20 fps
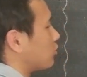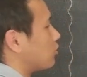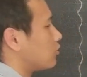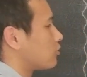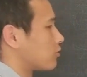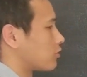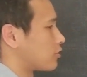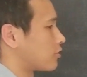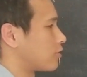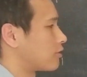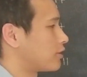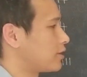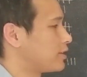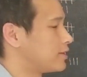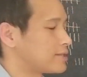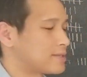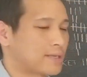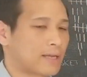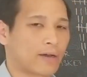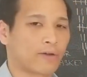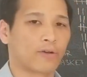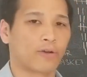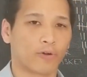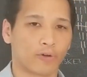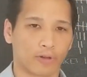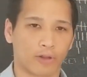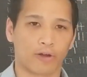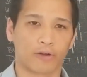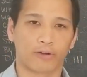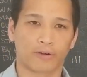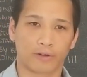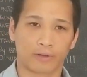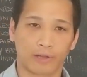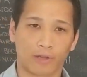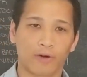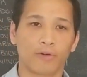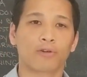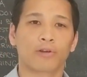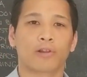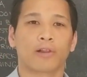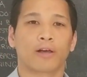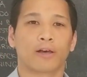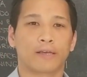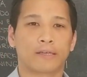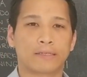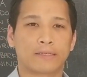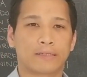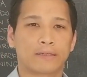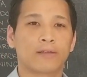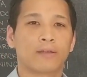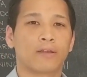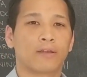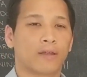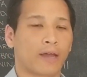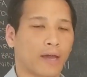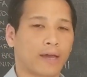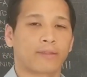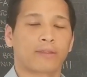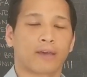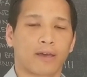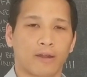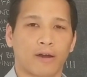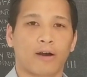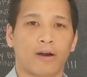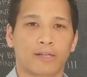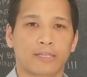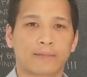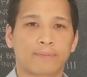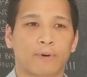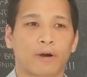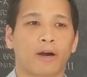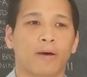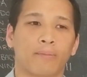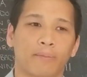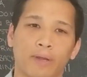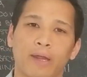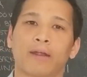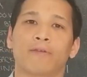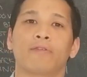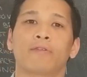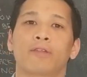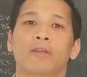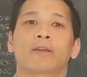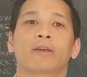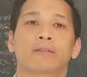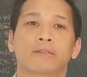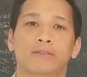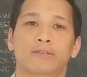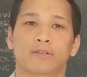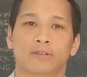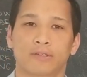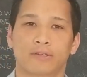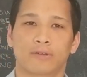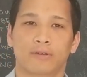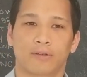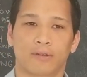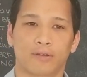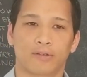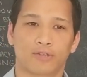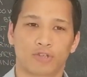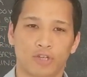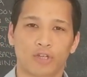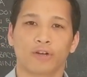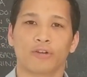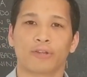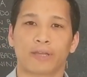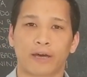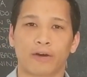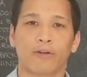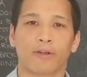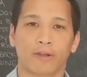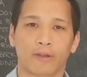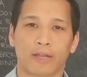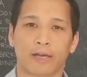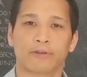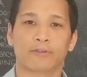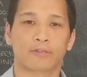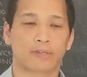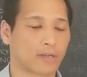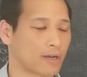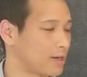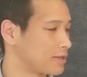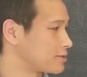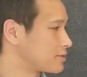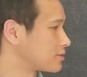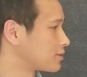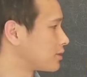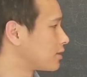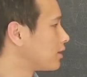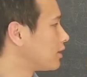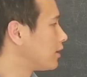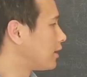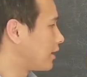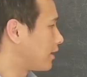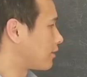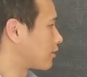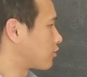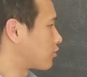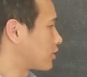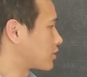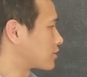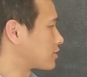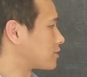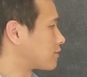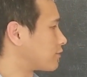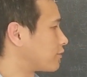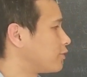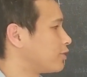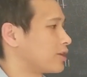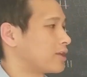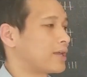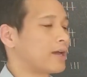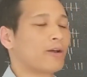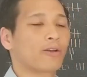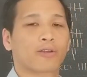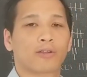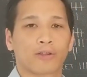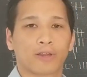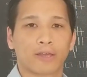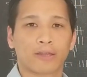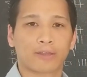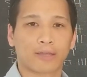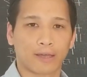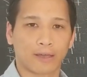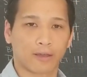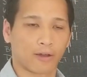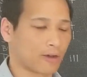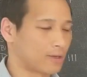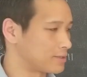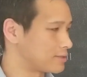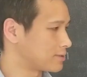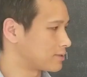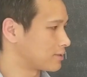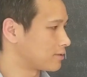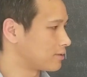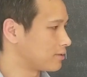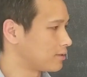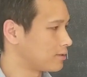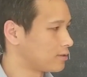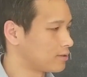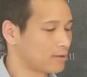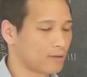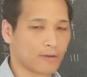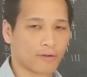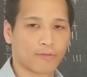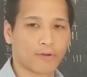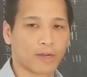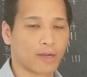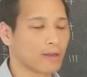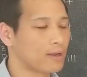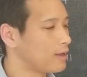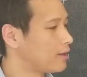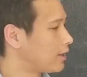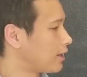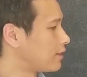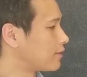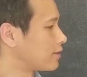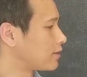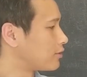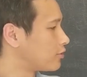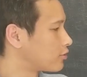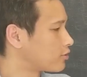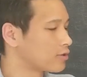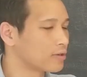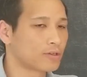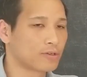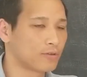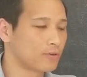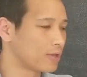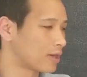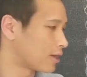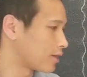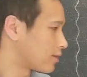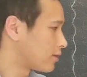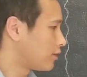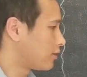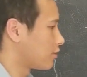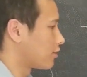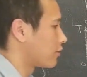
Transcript: your cooler is now no longer localized at that hot spot, but everything has just chilled out and now it's constant. And the question is for you to calculate that constant, right? And then you could do that